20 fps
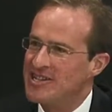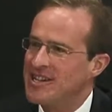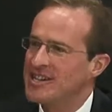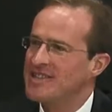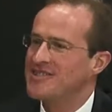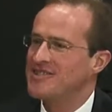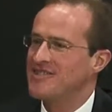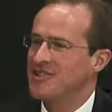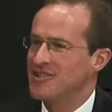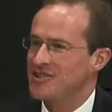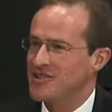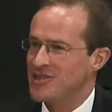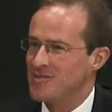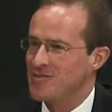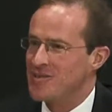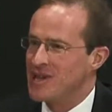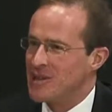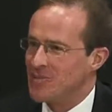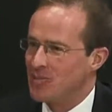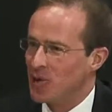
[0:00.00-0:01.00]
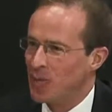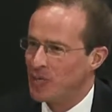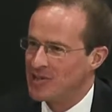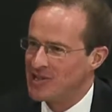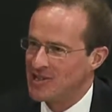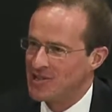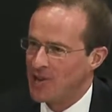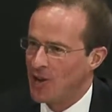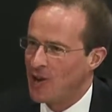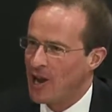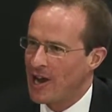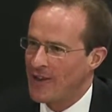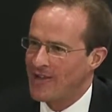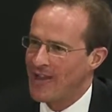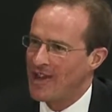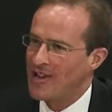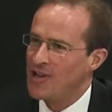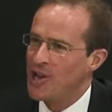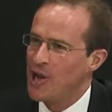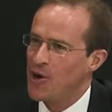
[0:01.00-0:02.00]
distant to people, because it's not like
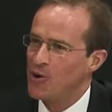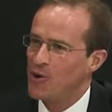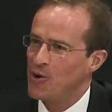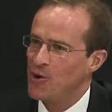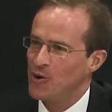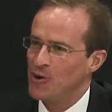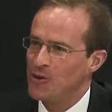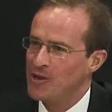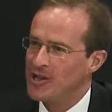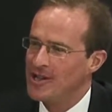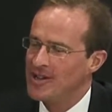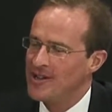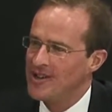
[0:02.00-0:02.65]
their local